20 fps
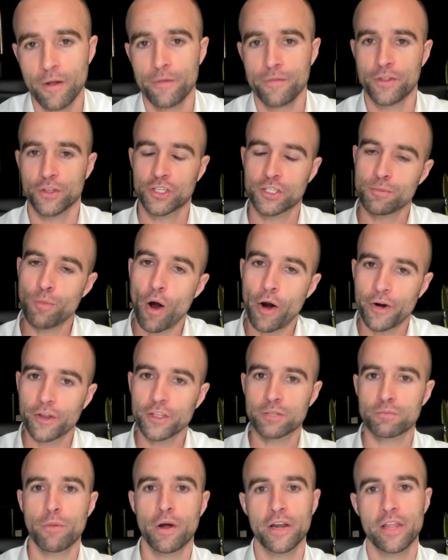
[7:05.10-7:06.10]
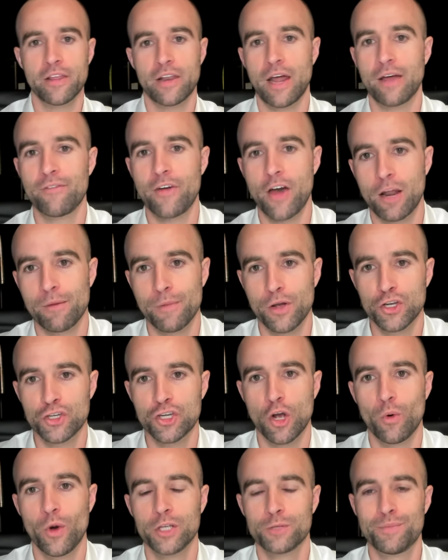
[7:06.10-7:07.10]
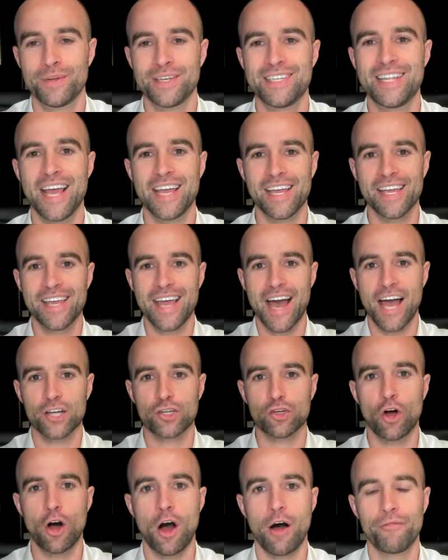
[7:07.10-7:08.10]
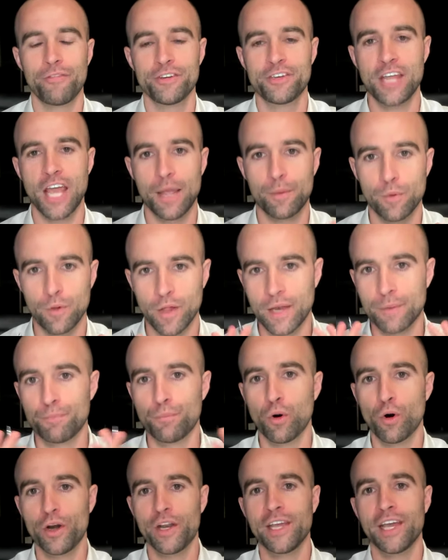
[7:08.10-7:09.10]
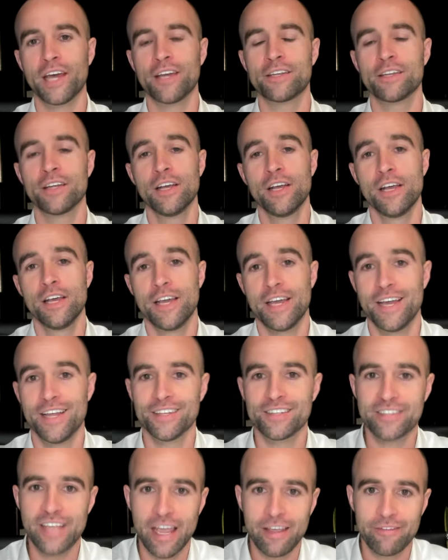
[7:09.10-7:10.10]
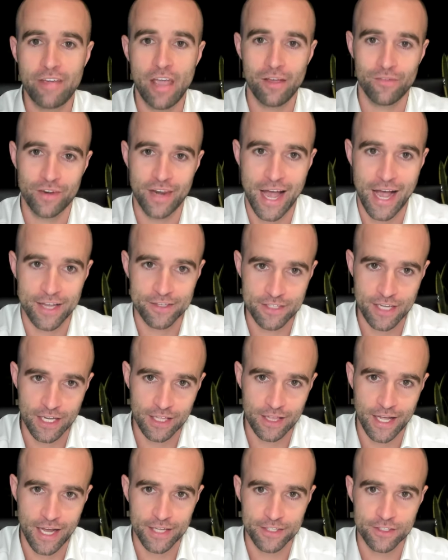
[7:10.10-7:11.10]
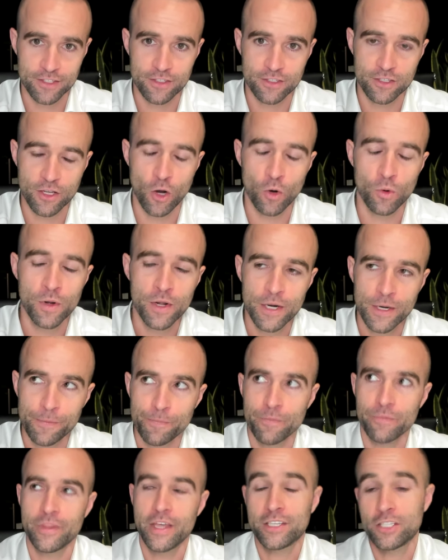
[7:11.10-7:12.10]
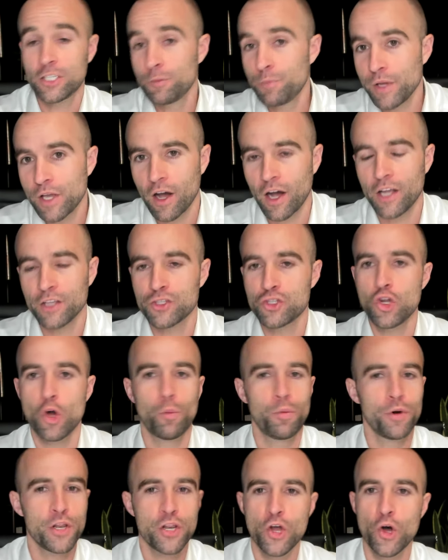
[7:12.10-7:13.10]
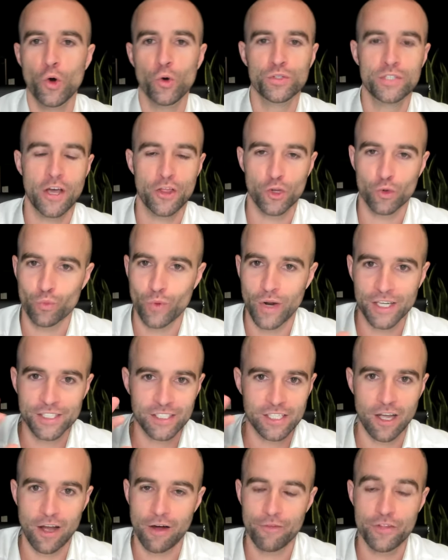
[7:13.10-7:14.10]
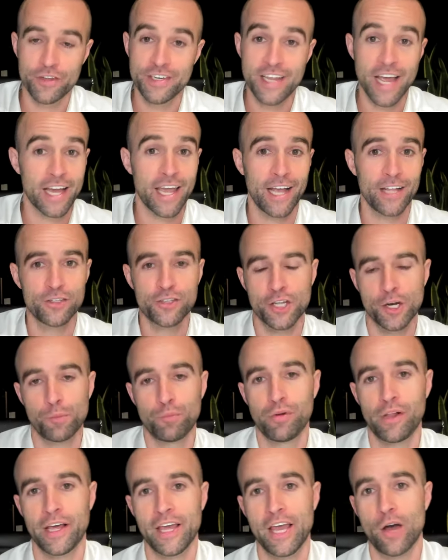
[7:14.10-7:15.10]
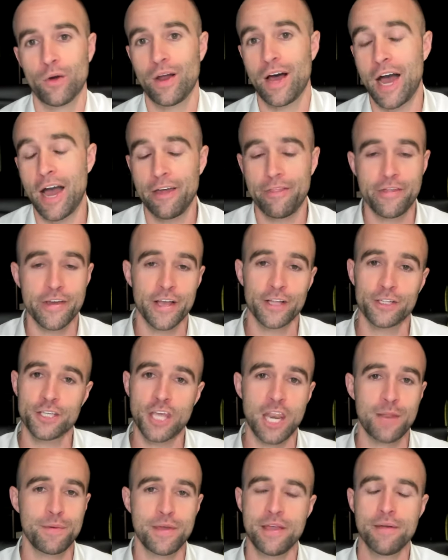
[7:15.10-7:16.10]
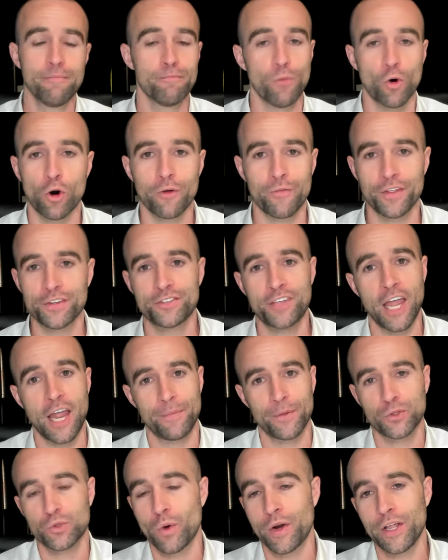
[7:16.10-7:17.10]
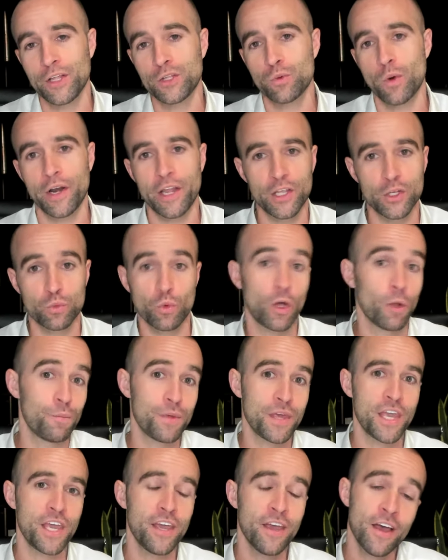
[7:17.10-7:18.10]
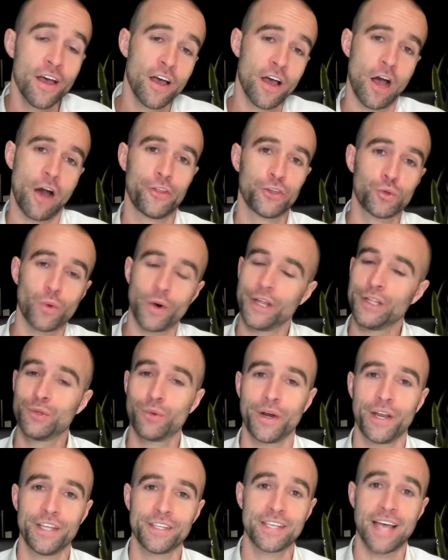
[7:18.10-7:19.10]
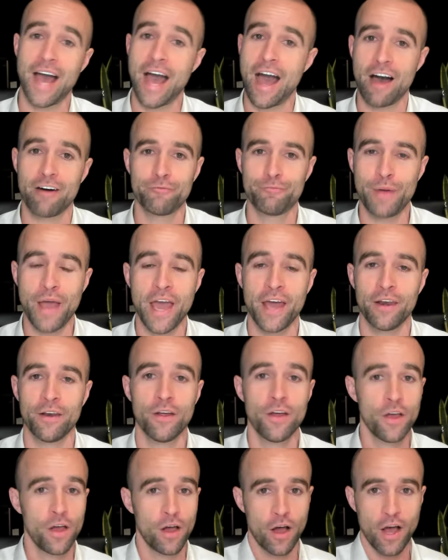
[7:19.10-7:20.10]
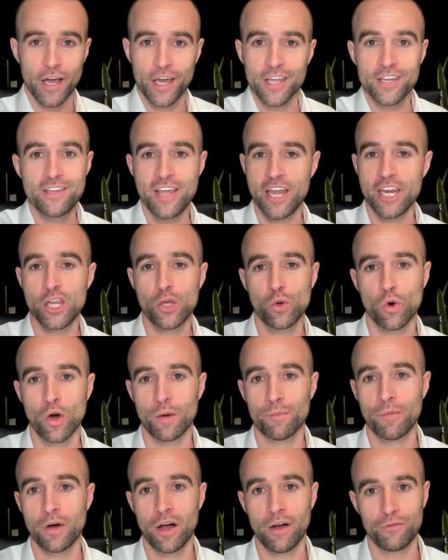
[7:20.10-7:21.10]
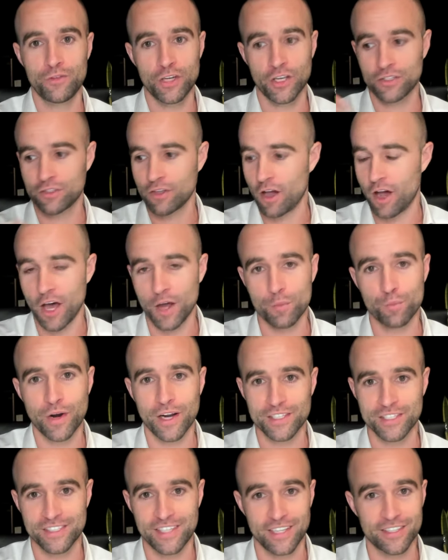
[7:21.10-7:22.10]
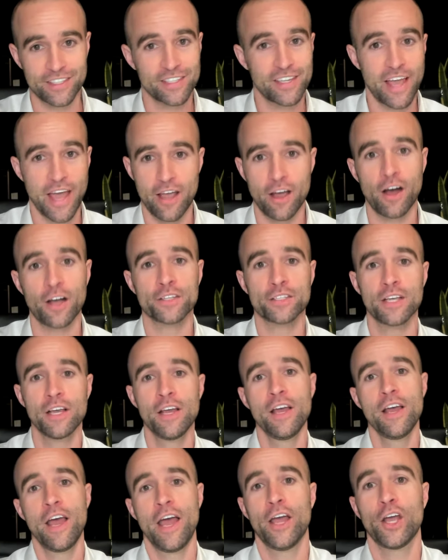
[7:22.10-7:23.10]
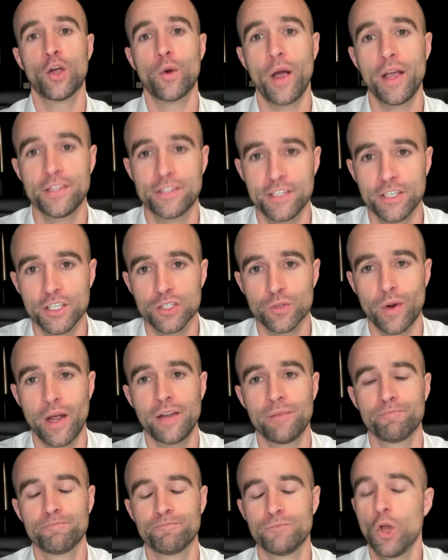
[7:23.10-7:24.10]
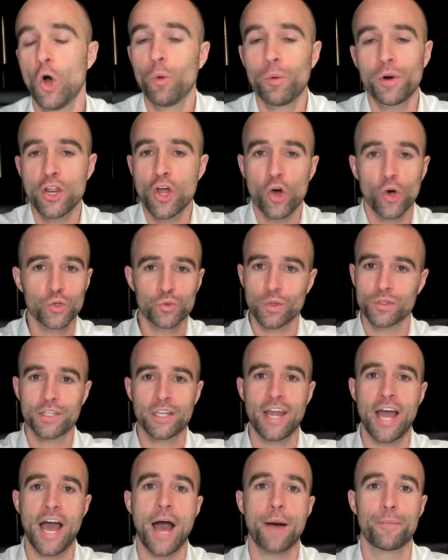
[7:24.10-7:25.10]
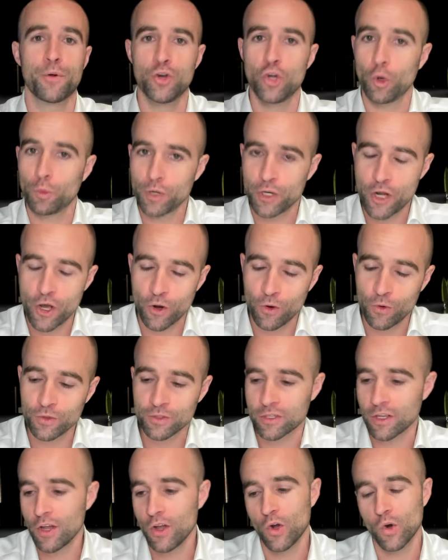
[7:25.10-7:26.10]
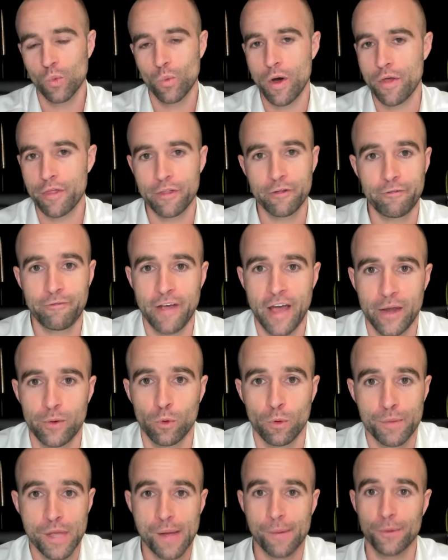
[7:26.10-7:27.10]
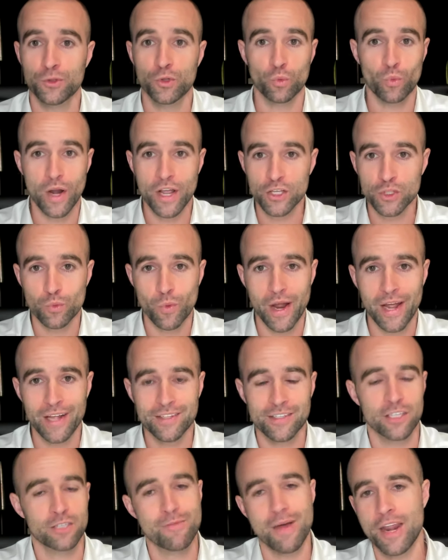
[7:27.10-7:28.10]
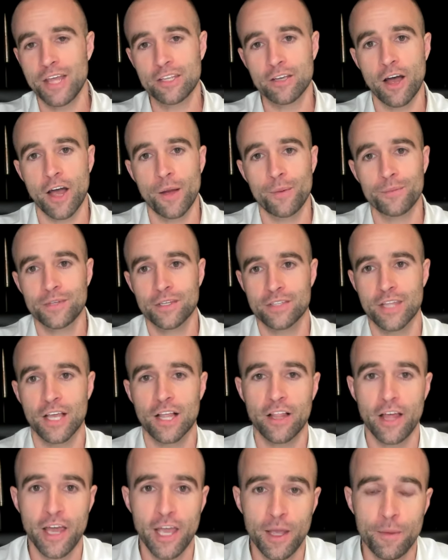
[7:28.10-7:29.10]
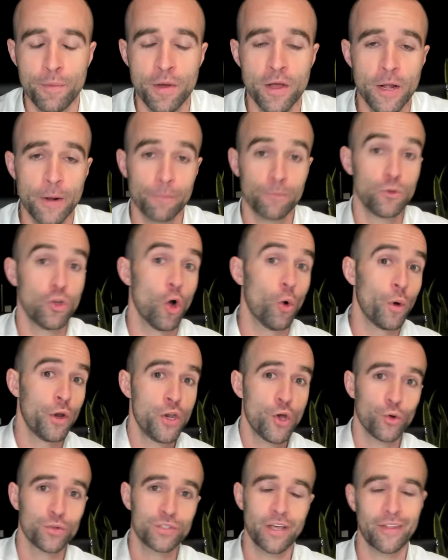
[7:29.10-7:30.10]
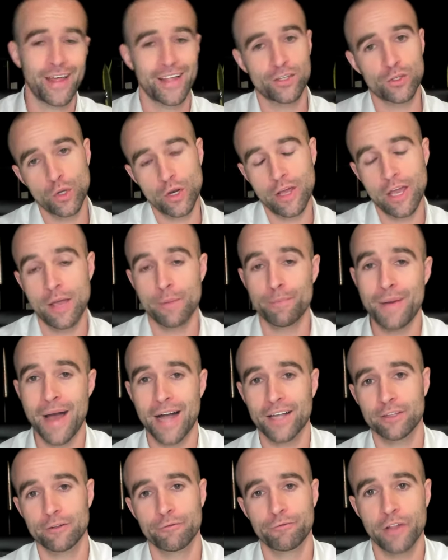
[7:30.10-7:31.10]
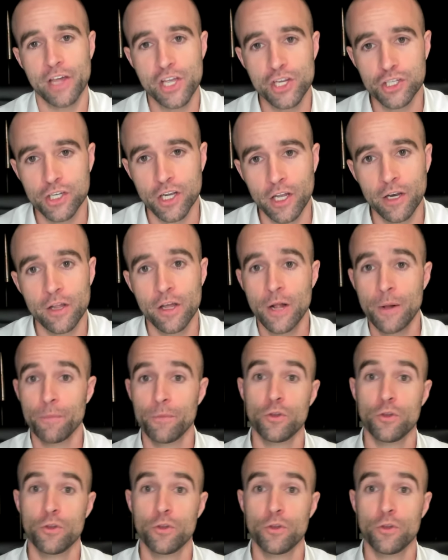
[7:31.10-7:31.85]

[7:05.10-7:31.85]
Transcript: The smartest money that I've had on my show has been taking cash off the table and putting it in safe haven asset classes. So this is because nobody knows how the rest of the decade is going to play out. I think it's going to be more of the same. The 2020s will be how the 2020s have been, a continuum of just unprecedented chaos and crises, right? Nobody knows what's going to happen. Nobody knows whether the Fed will be able to raise rates as many times as they claim. No one knows how that's going to impact inflation.